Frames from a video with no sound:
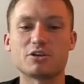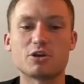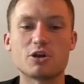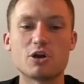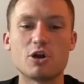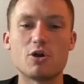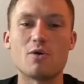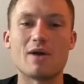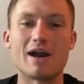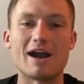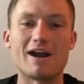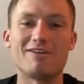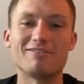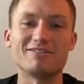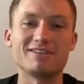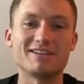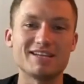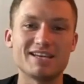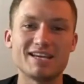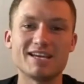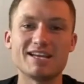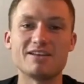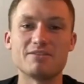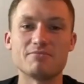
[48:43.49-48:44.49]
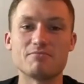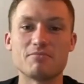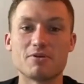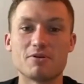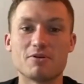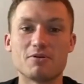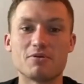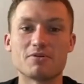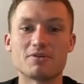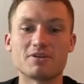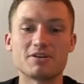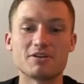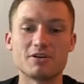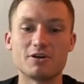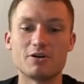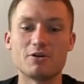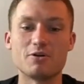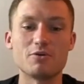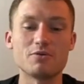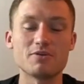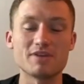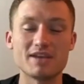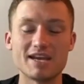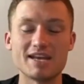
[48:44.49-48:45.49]
Go out and get it, bro. Go
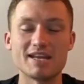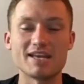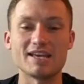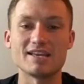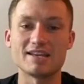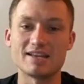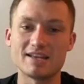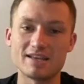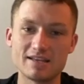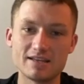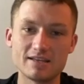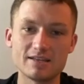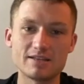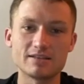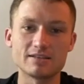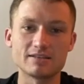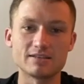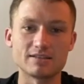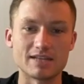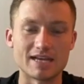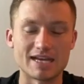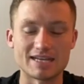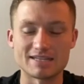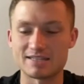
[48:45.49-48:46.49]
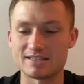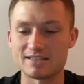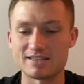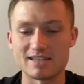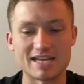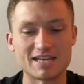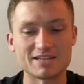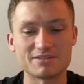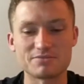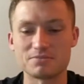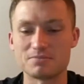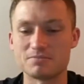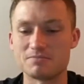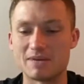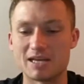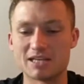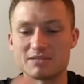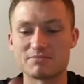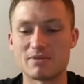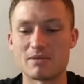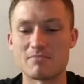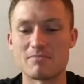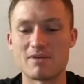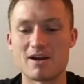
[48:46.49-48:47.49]
get it.
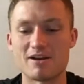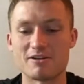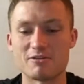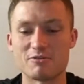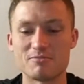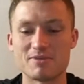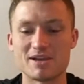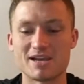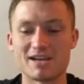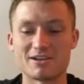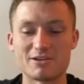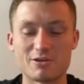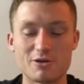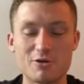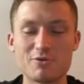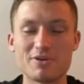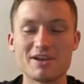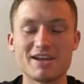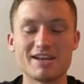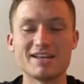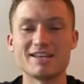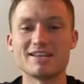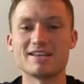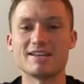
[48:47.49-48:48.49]
That's my motto, man. Go get it.